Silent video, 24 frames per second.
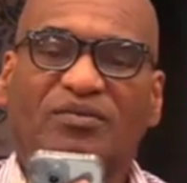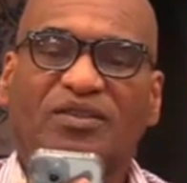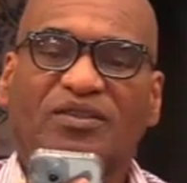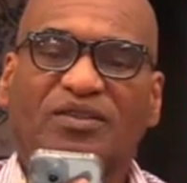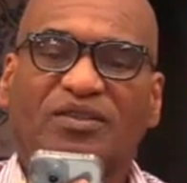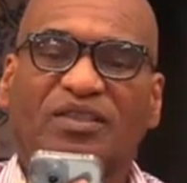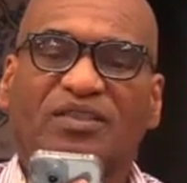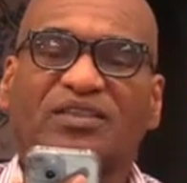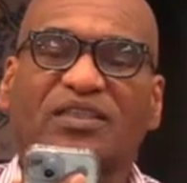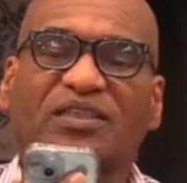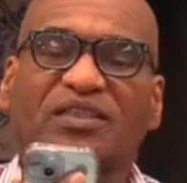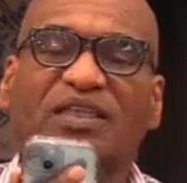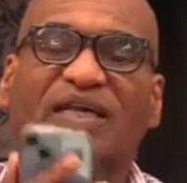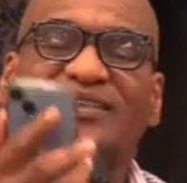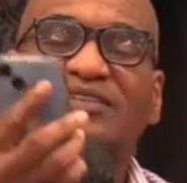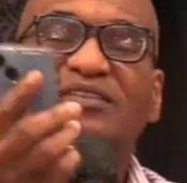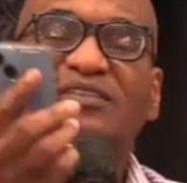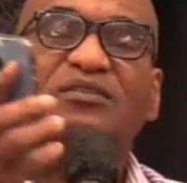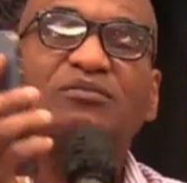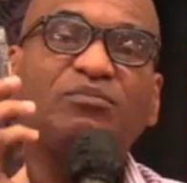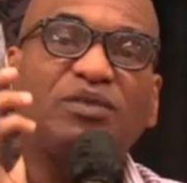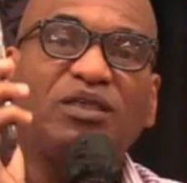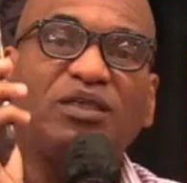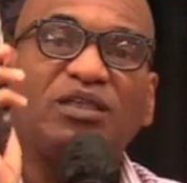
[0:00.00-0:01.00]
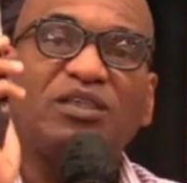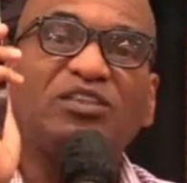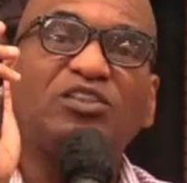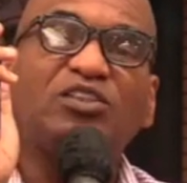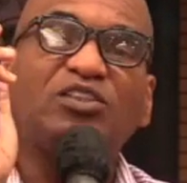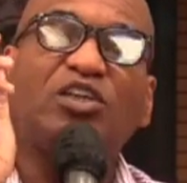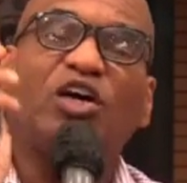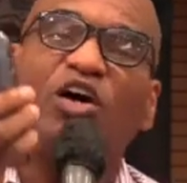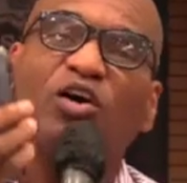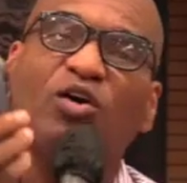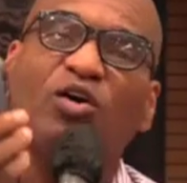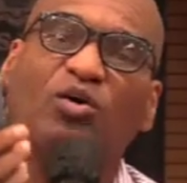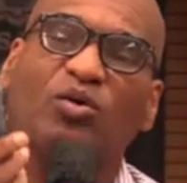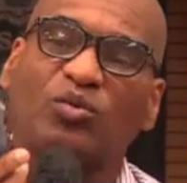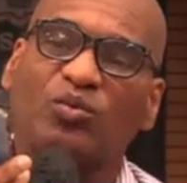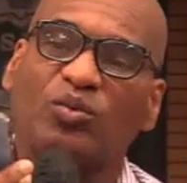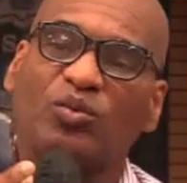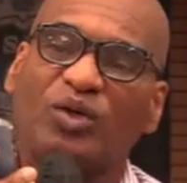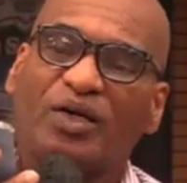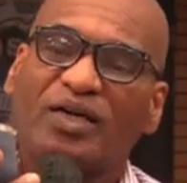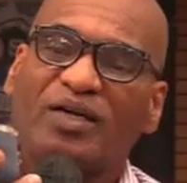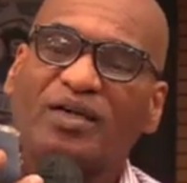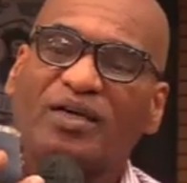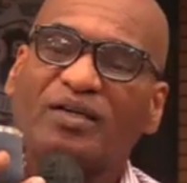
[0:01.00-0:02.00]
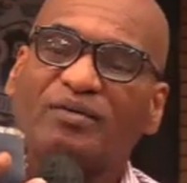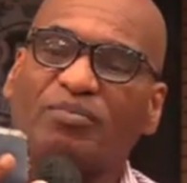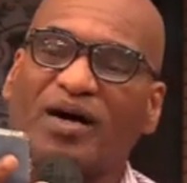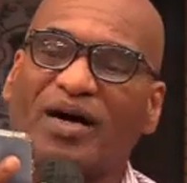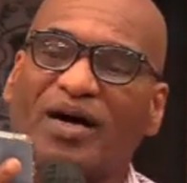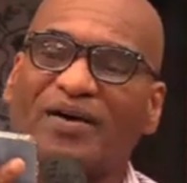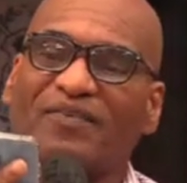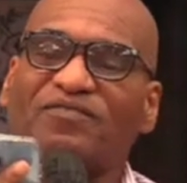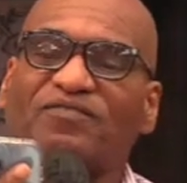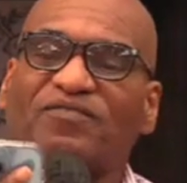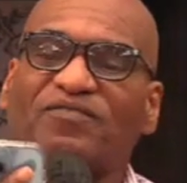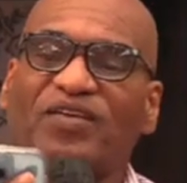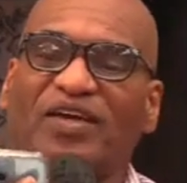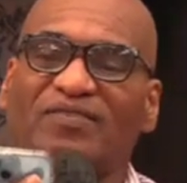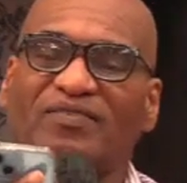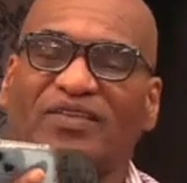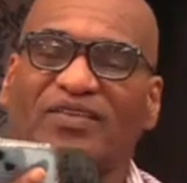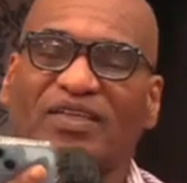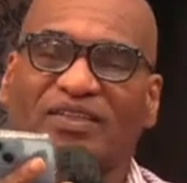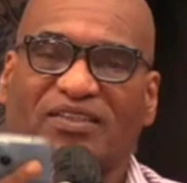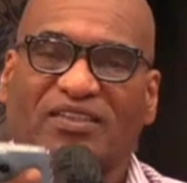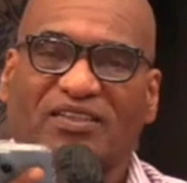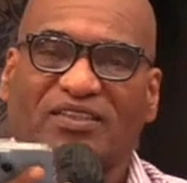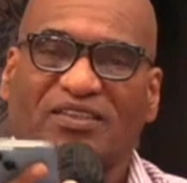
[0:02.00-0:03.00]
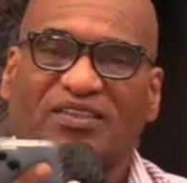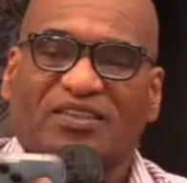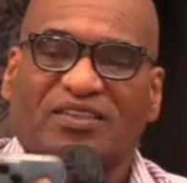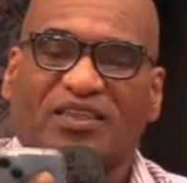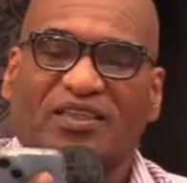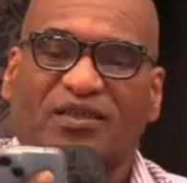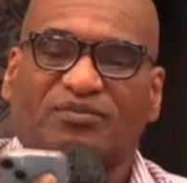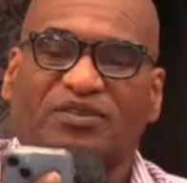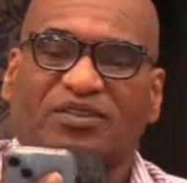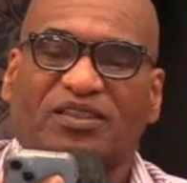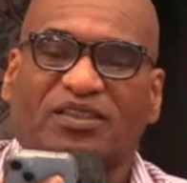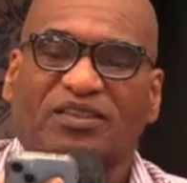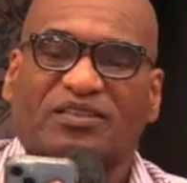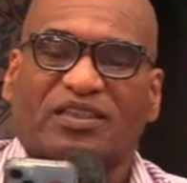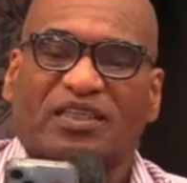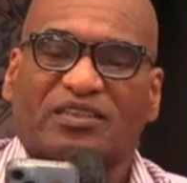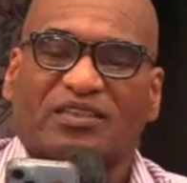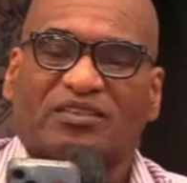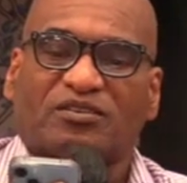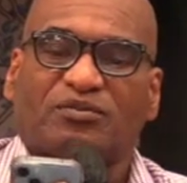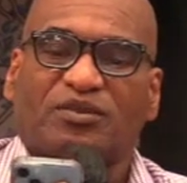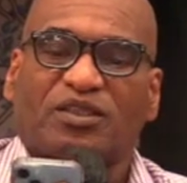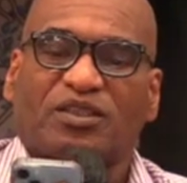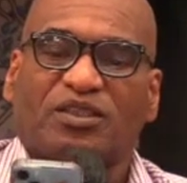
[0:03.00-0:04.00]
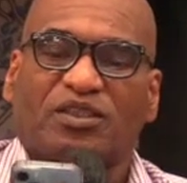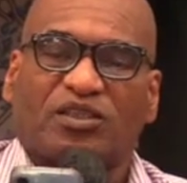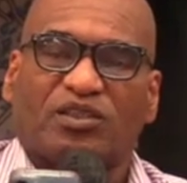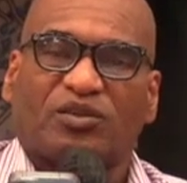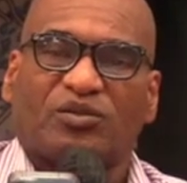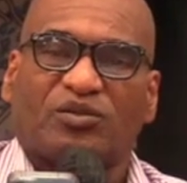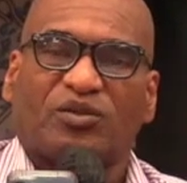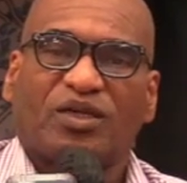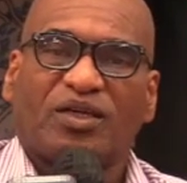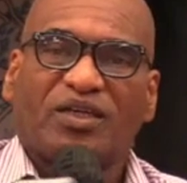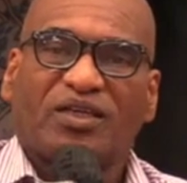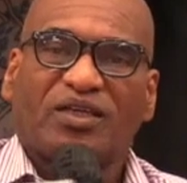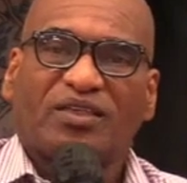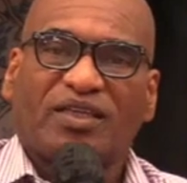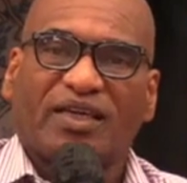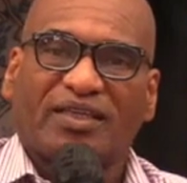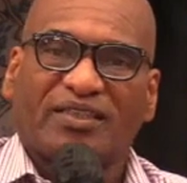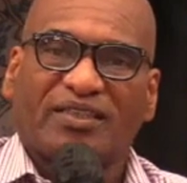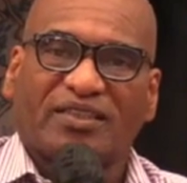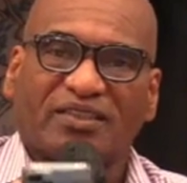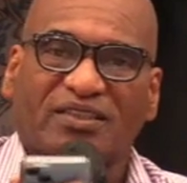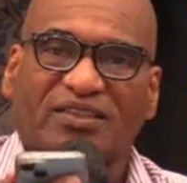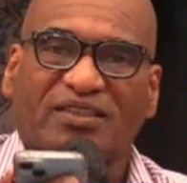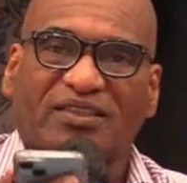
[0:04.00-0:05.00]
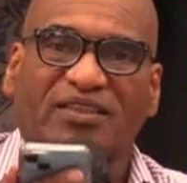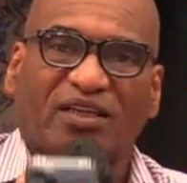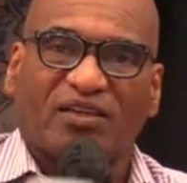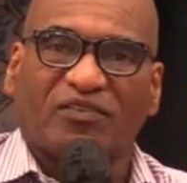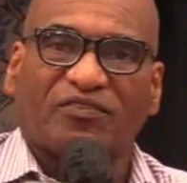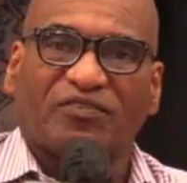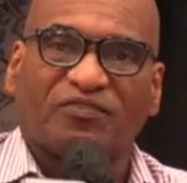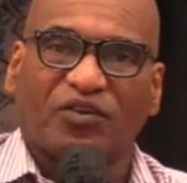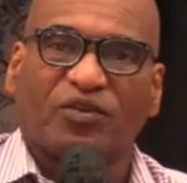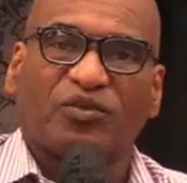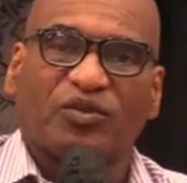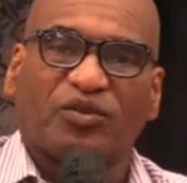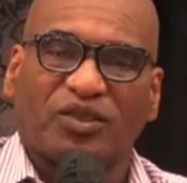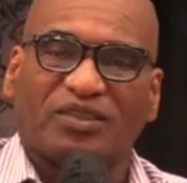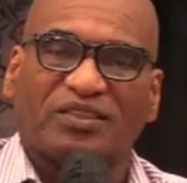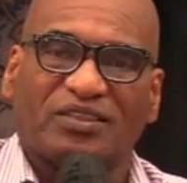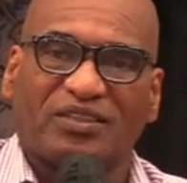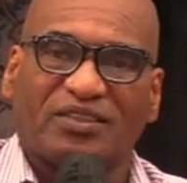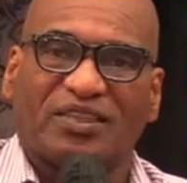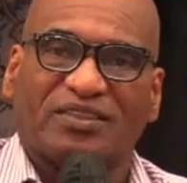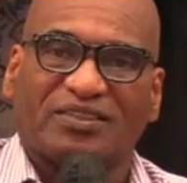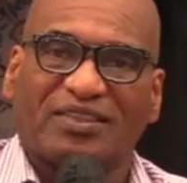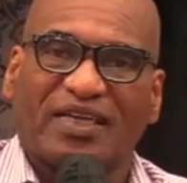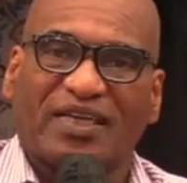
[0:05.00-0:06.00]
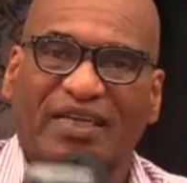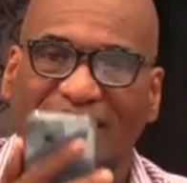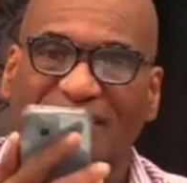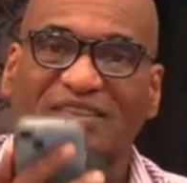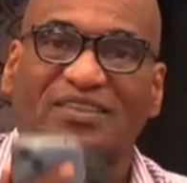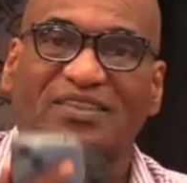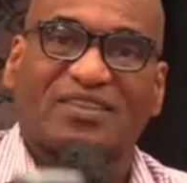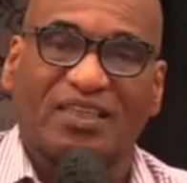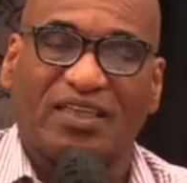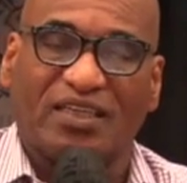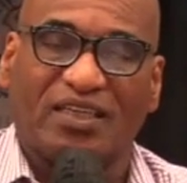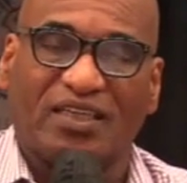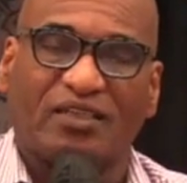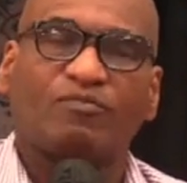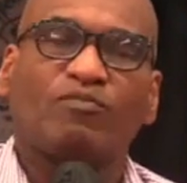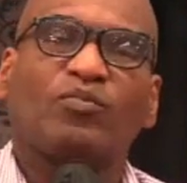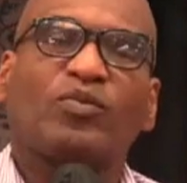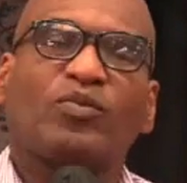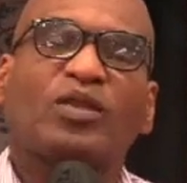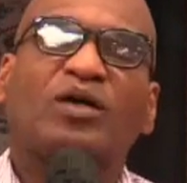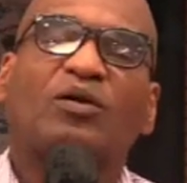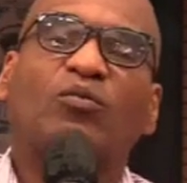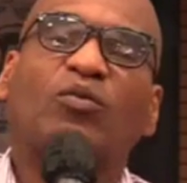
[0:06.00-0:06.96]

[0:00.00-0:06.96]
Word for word: This lets me know by faith that this substance lets me know that this cell phone exists. I can see it.